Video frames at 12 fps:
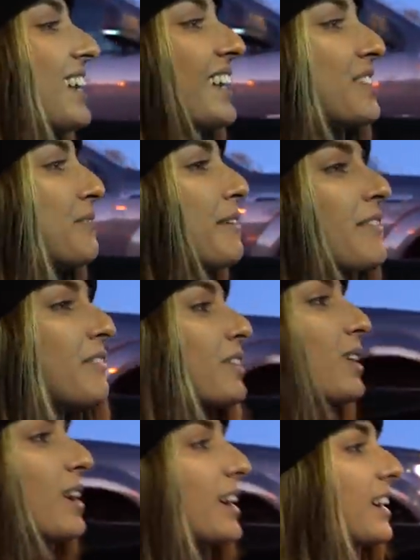Like, it's my favorite
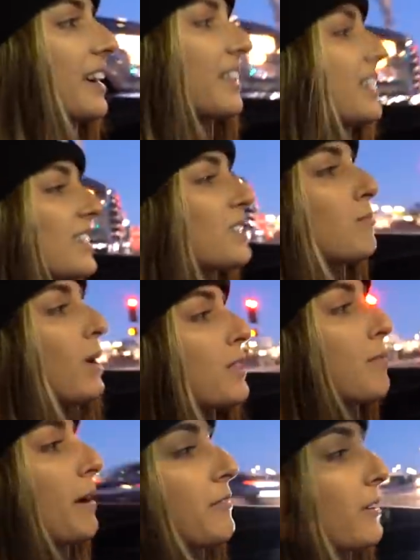car. I well, think it's
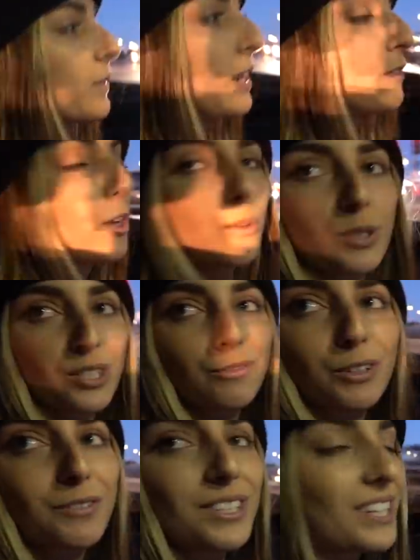it's my favorite out of all the ones I've
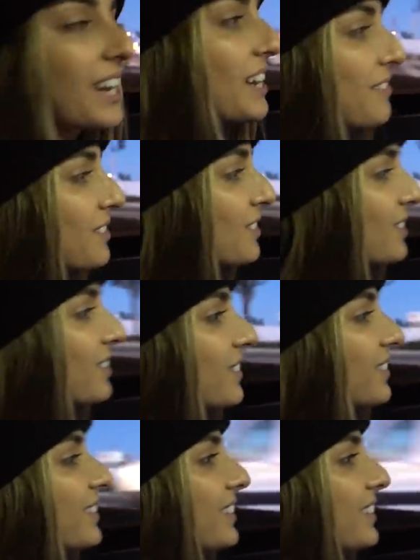driven we'll, today. We'll trade too. cars.